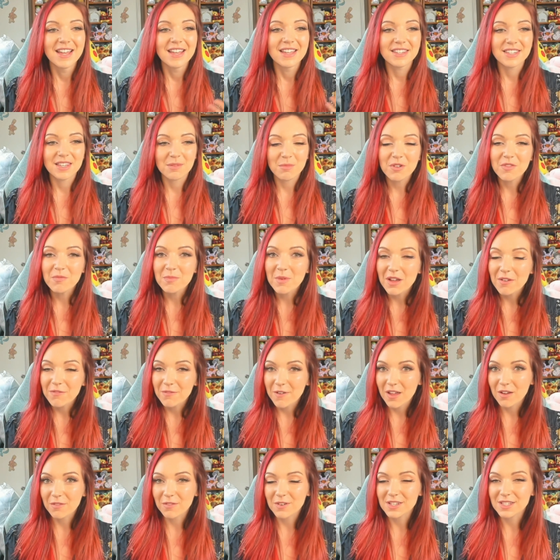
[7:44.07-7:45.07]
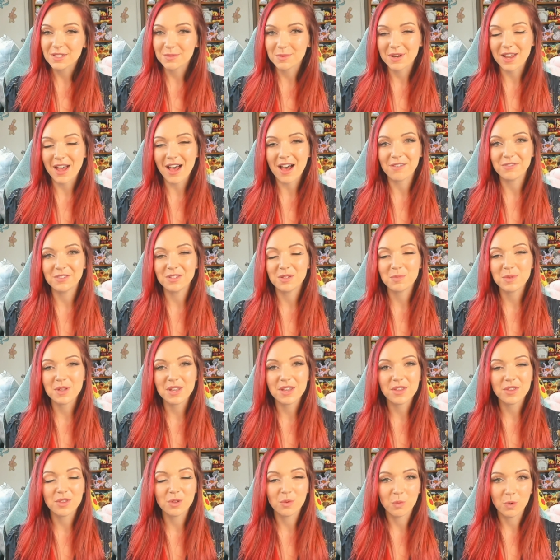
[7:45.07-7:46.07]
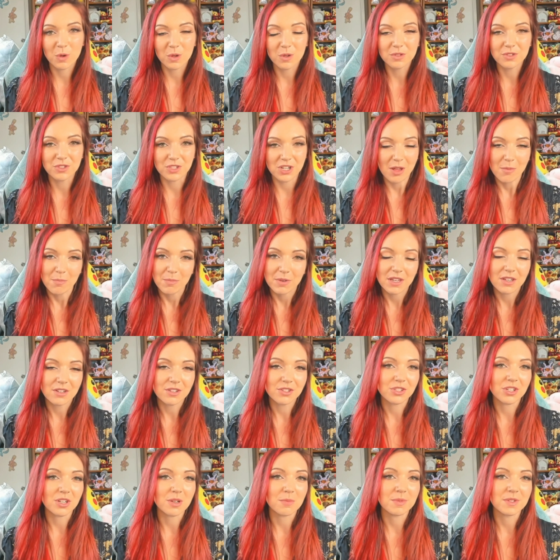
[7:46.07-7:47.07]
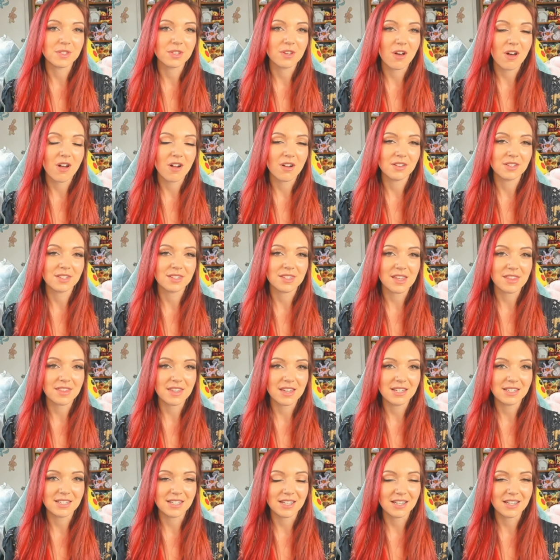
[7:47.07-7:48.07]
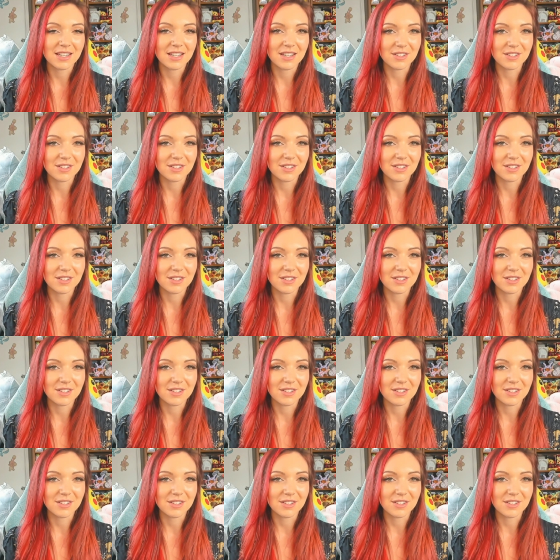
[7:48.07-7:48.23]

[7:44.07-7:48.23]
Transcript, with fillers: Some of my favorites would have to be the World Championships cards that they did